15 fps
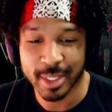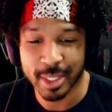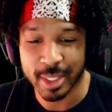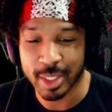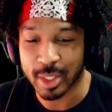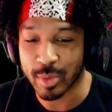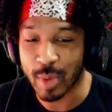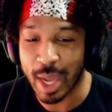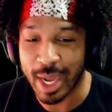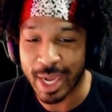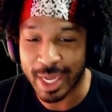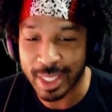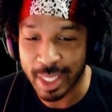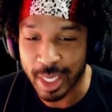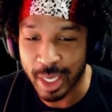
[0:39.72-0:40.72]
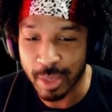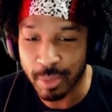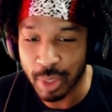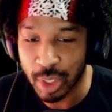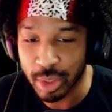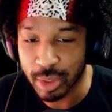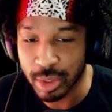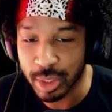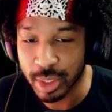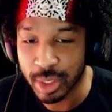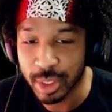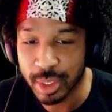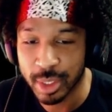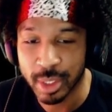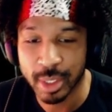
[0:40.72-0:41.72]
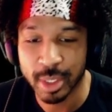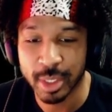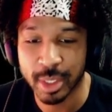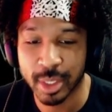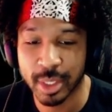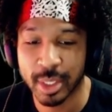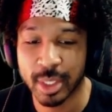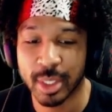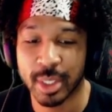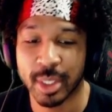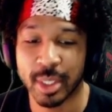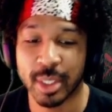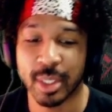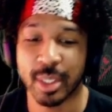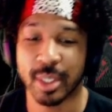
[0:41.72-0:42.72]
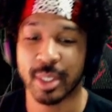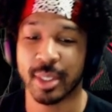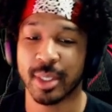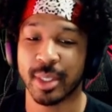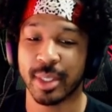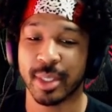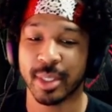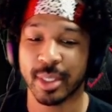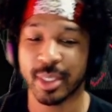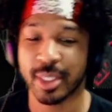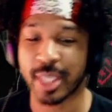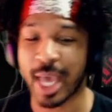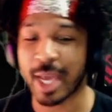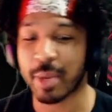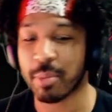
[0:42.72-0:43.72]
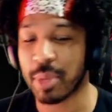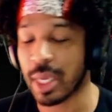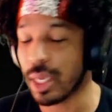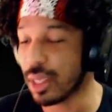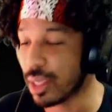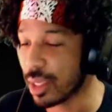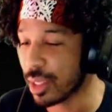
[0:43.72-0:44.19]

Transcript: this is why I got the emote. It's nearly 13 miles an It's gotta be.